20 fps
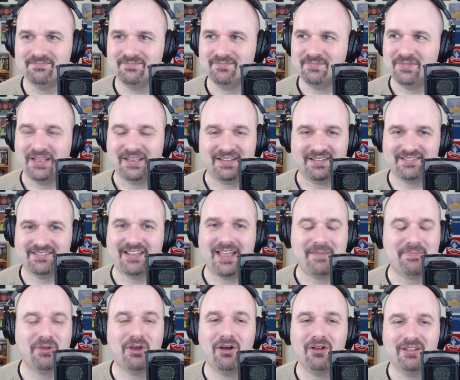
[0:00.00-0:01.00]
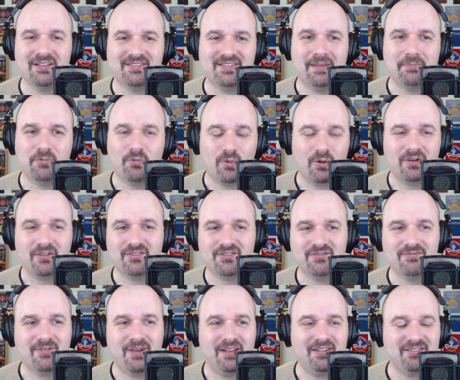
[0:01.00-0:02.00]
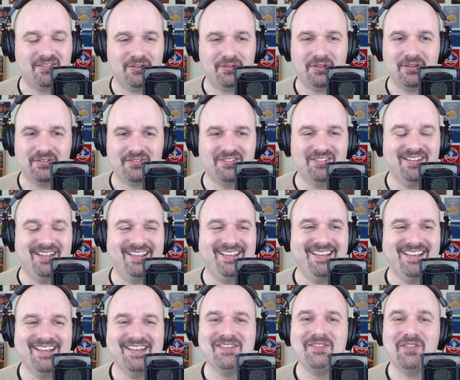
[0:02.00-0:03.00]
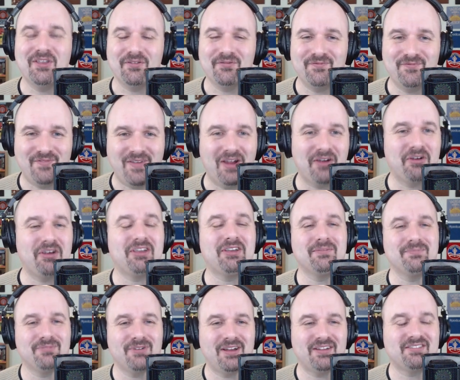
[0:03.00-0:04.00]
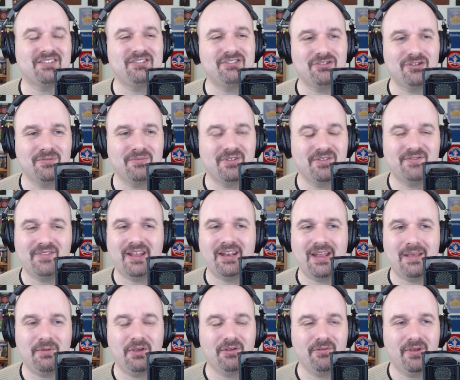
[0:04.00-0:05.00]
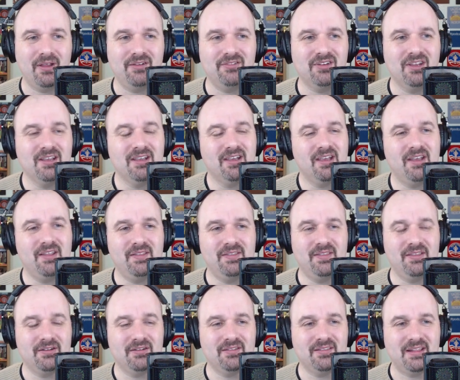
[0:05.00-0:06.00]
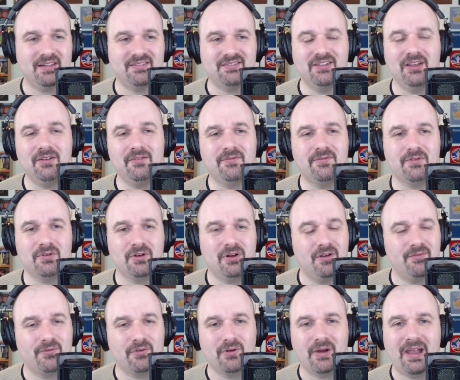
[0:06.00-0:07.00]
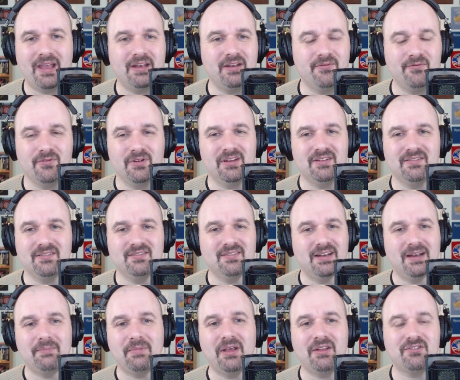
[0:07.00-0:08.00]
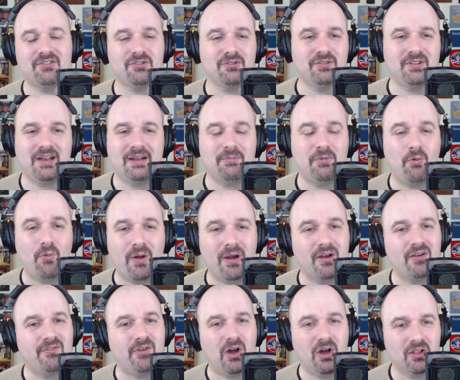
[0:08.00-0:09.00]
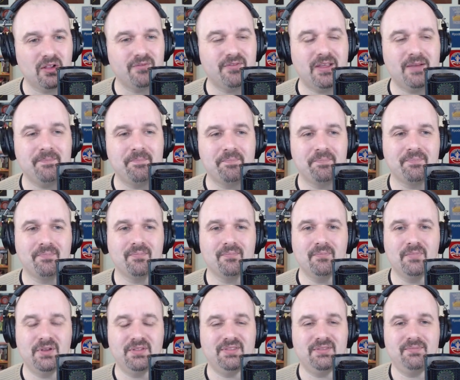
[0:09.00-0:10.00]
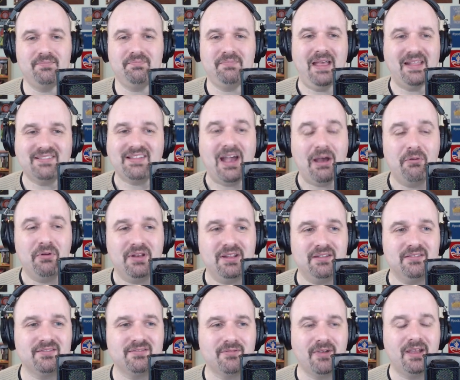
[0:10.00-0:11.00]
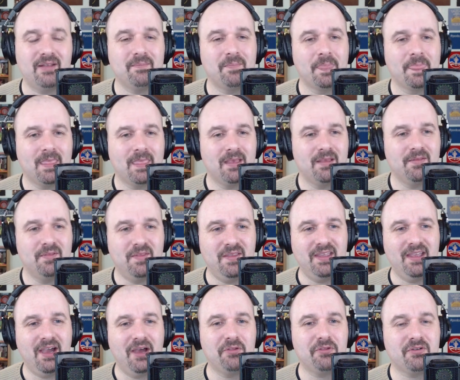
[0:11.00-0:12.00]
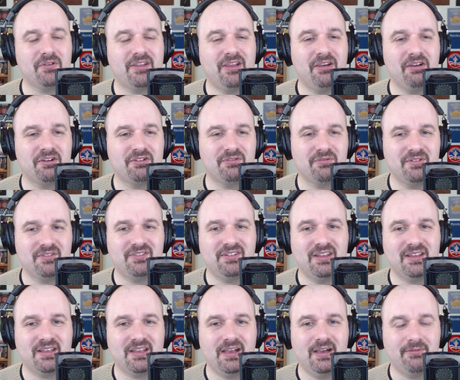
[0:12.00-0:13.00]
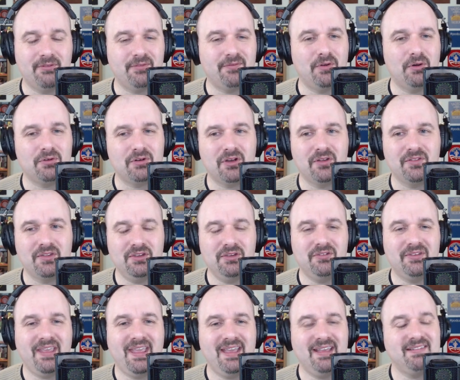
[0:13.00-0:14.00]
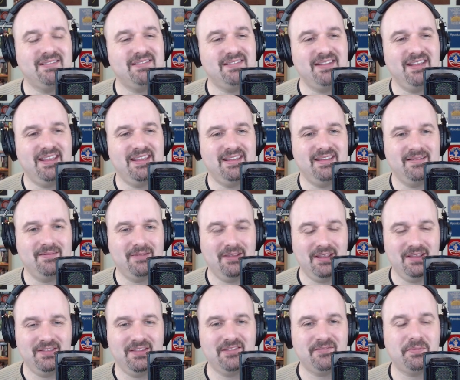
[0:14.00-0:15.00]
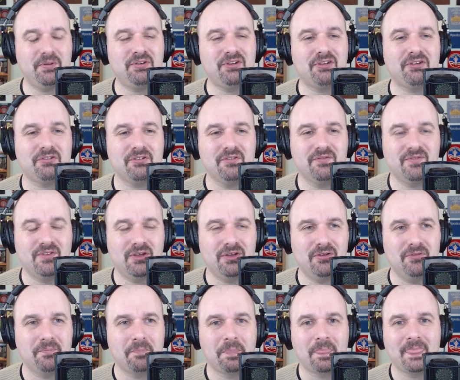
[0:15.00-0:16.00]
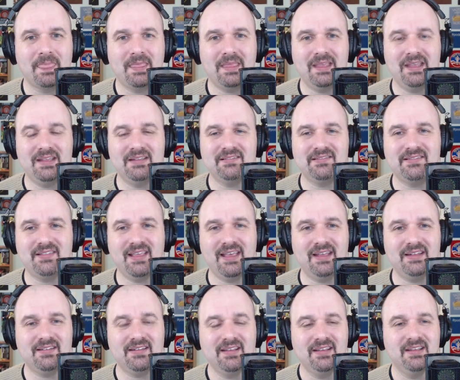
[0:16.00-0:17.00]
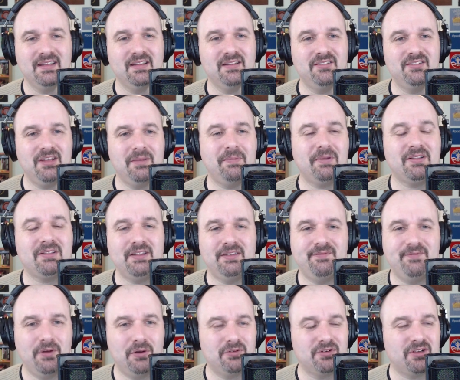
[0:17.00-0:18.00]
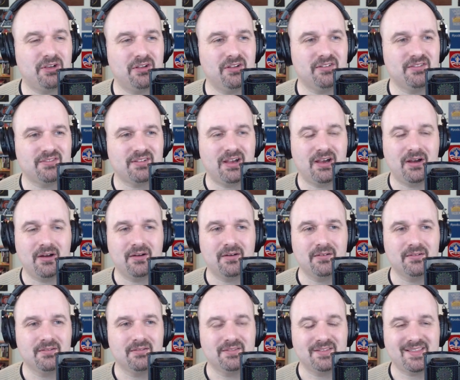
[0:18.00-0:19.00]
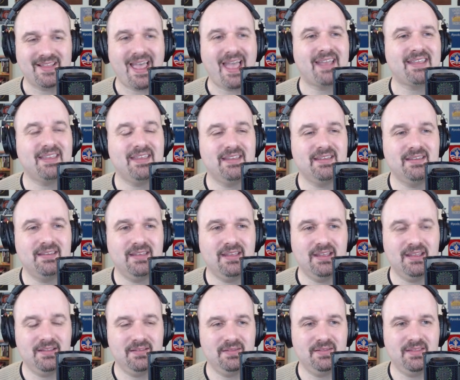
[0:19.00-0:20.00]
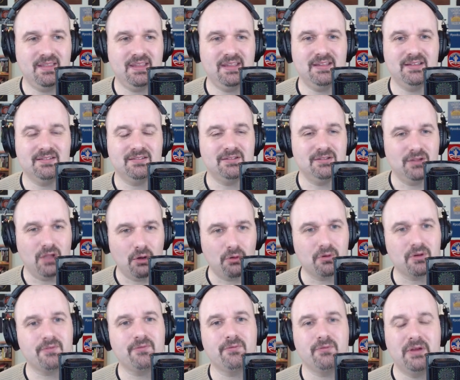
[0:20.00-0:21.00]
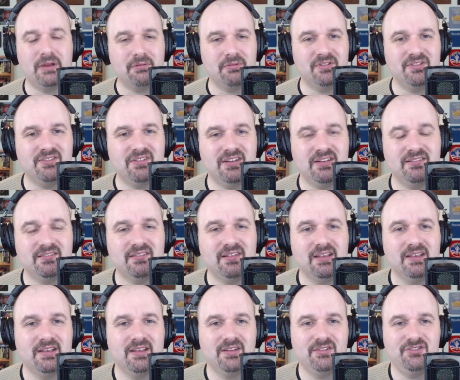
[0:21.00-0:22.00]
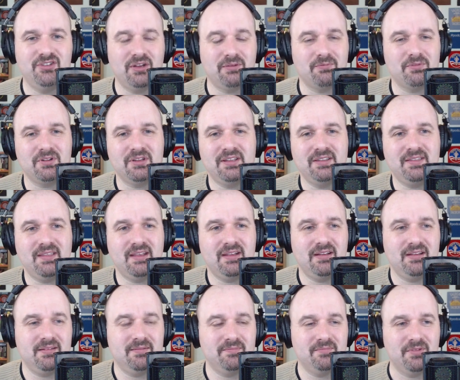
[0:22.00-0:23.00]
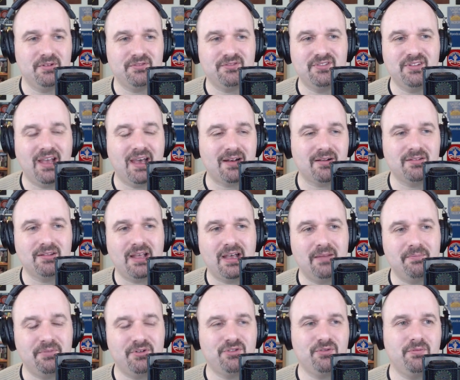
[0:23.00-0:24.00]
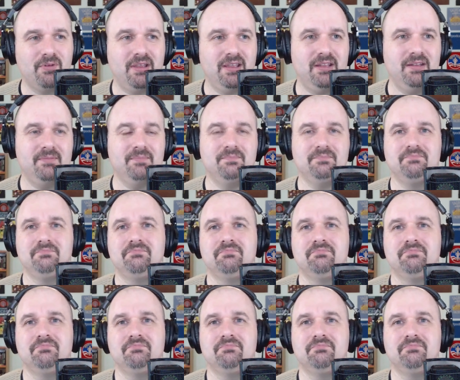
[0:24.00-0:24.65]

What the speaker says: like a Skype call, except worse, right? So they're very compressed in terms of dynamic range. And that's done for a variety of reasons, and I'm not sure that I'm aware of all of them, but that's how it is, right? The other characteristic of a phone call that you can't see in this particular view is that typically phone calls are lacking in the lower frequencies. Generally, there's not a lot between